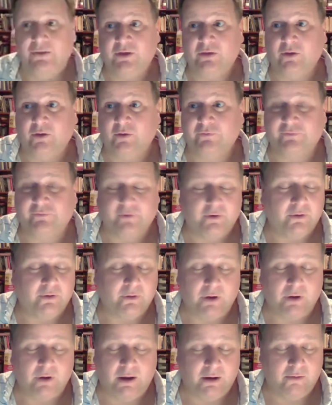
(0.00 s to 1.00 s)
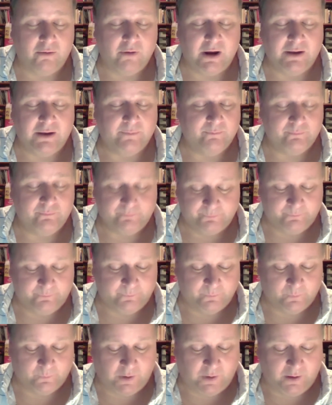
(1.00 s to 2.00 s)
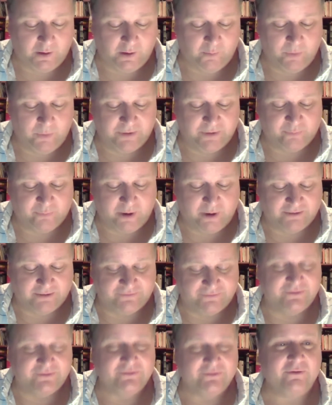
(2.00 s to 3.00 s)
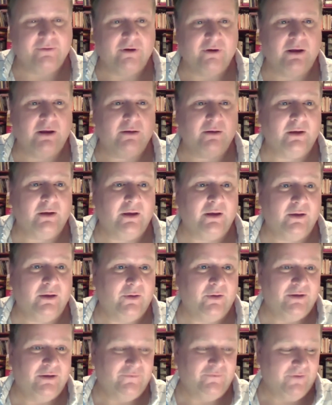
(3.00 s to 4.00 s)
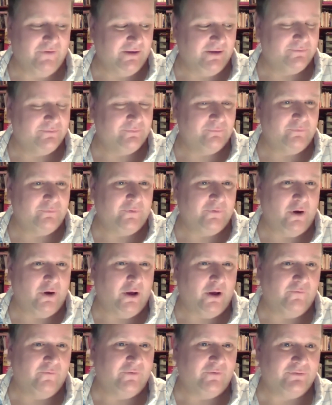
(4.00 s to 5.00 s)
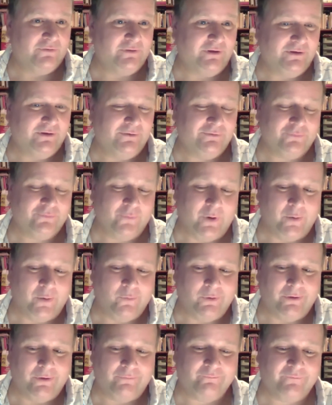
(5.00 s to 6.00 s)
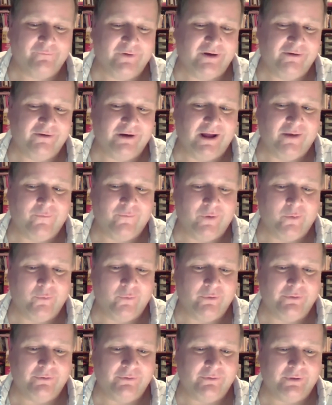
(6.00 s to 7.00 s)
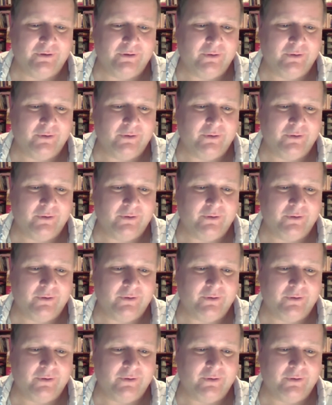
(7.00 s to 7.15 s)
those are great best practices, a great advice for all of us to use while we're figuring out what we're doing.